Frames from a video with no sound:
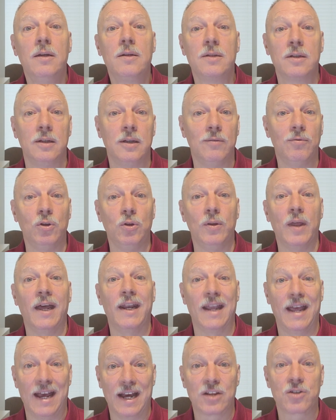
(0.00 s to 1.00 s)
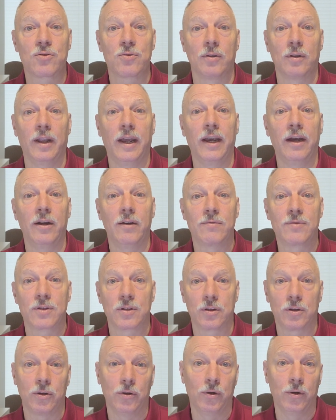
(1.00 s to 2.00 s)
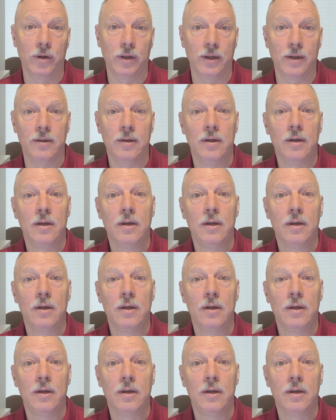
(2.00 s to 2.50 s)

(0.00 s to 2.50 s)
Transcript: to give you that extra layer of security.